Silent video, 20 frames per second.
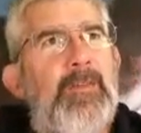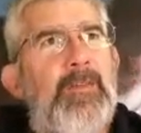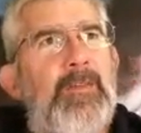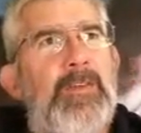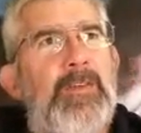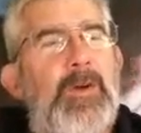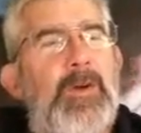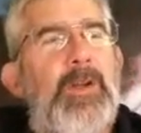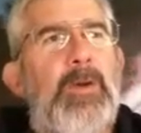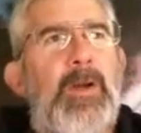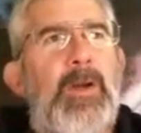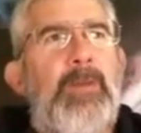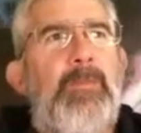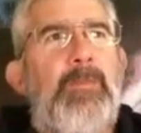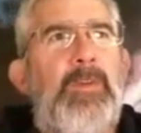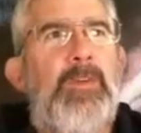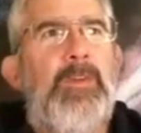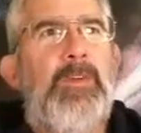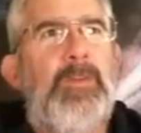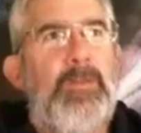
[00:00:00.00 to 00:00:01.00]
So anyway,
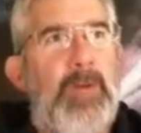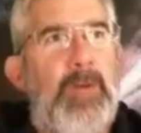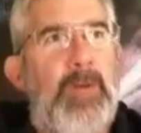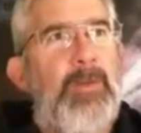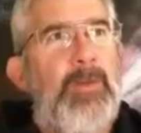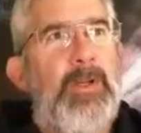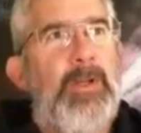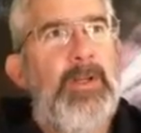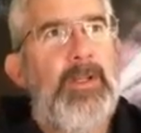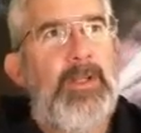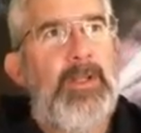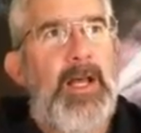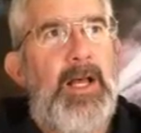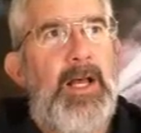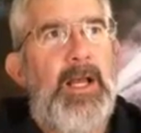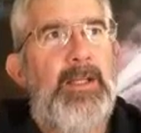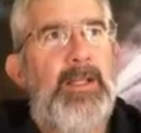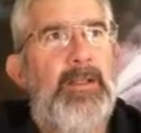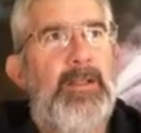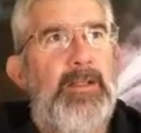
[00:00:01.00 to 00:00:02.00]
describing a
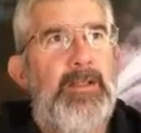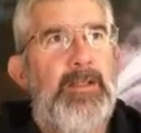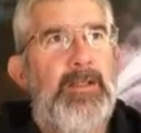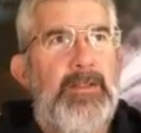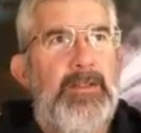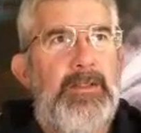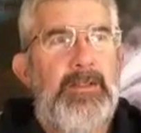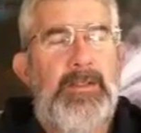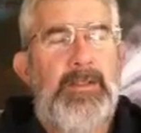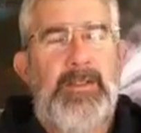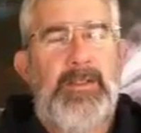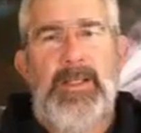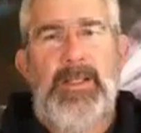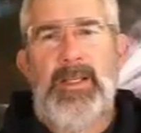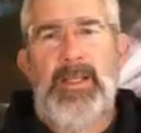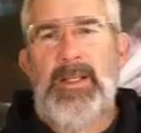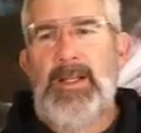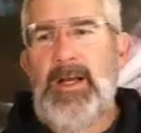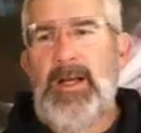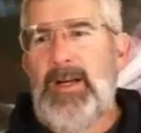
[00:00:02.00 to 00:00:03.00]
line
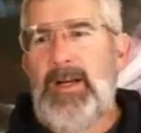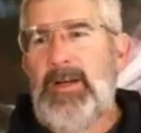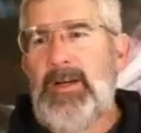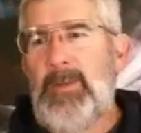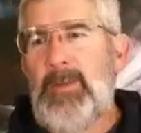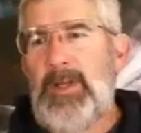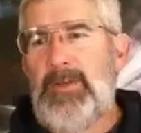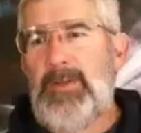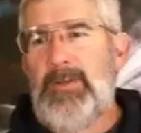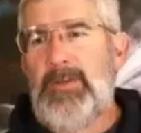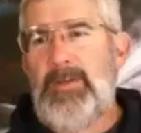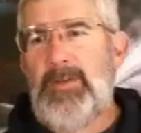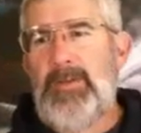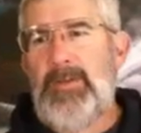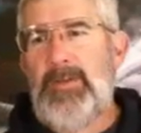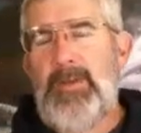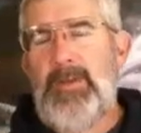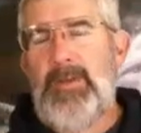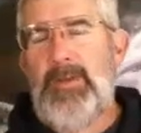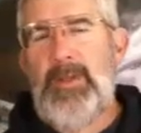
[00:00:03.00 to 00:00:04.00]
in higher
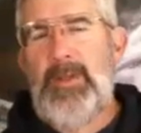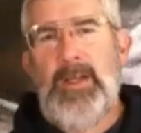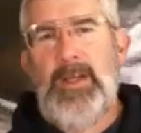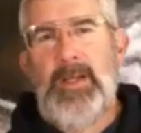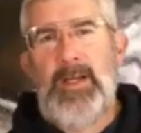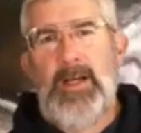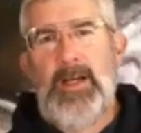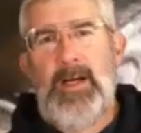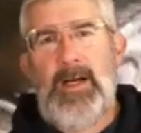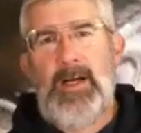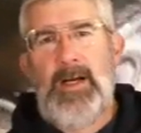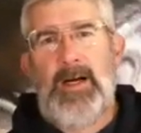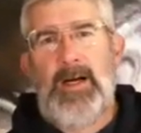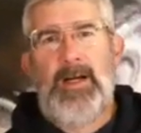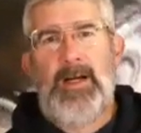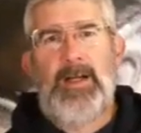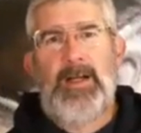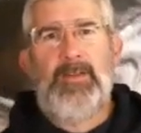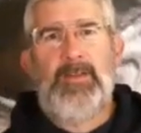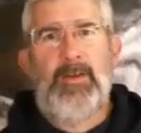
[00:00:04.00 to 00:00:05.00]
dimensions
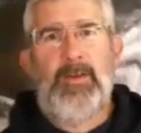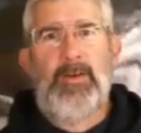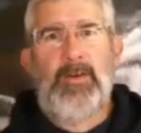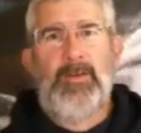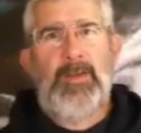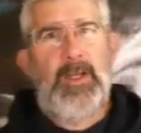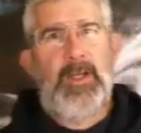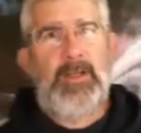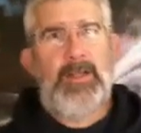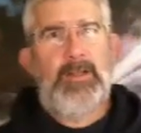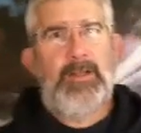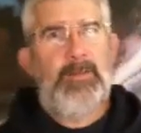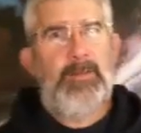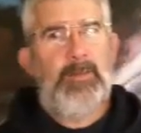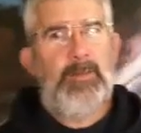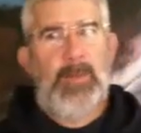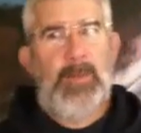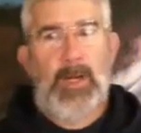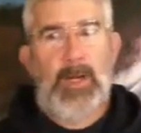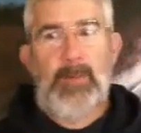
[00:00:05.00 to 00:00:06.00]
is going to take
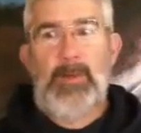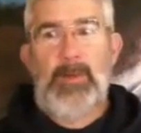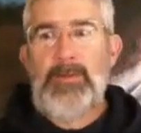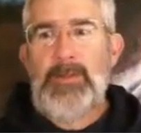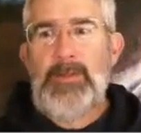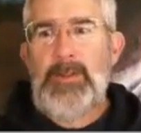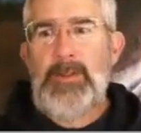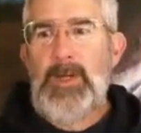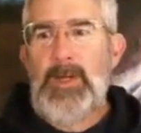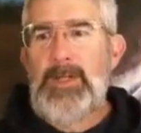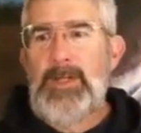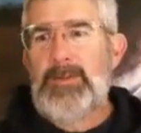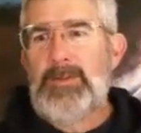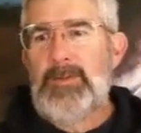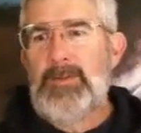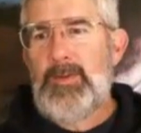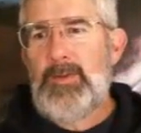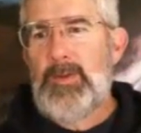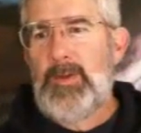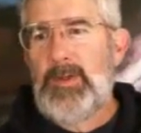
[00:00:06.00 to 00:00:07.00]
parametric
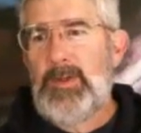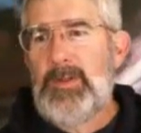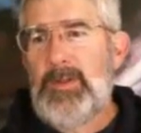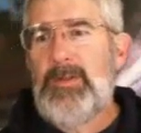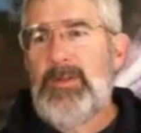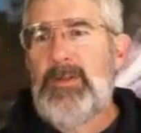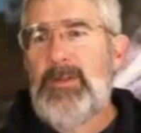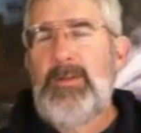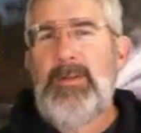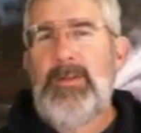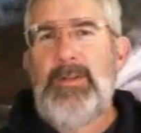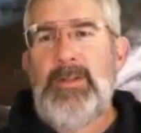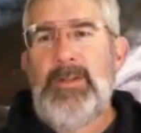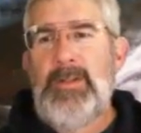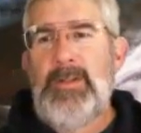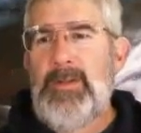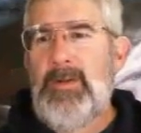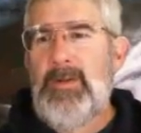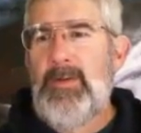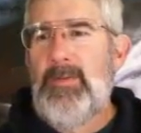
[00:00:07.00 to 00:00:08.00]
equations or
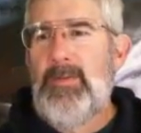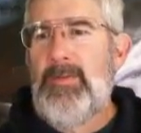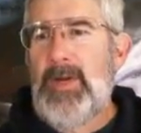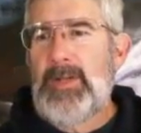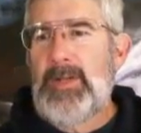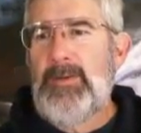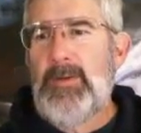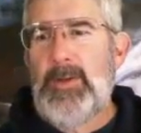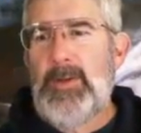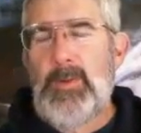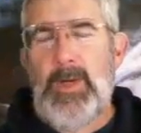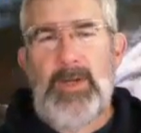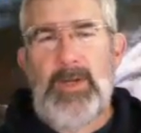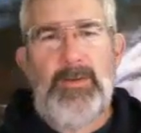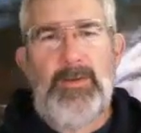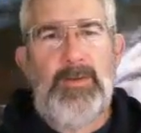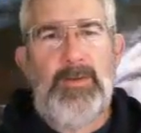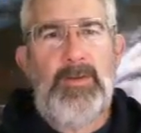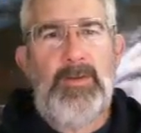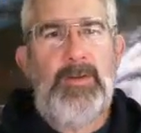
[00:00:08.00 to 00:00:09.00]
vector
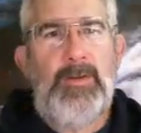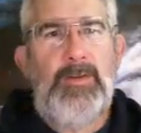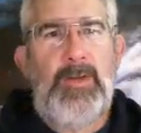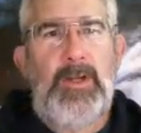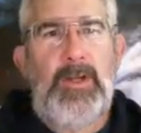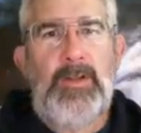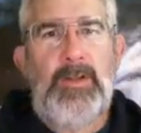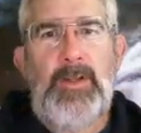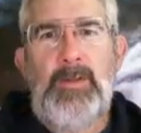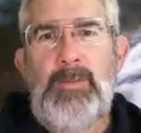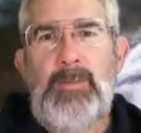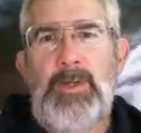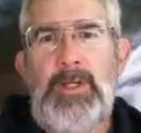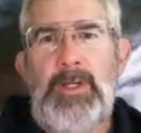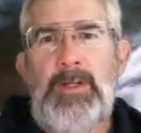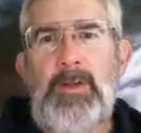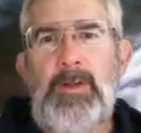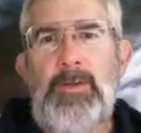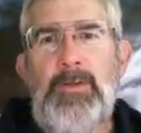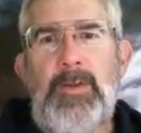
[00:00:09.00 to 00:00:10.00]
equations. It turns out they're
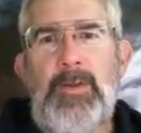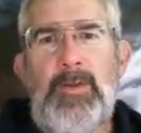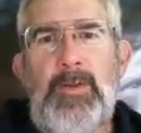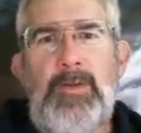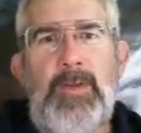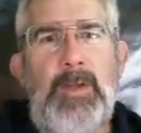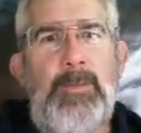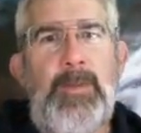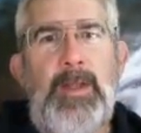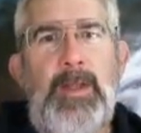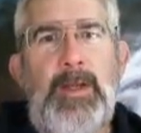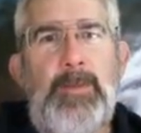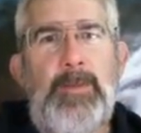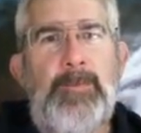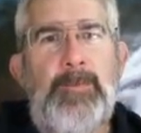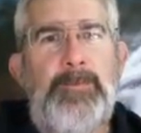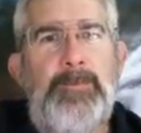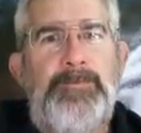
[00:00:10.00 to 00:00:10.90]
pretty close to the same thing.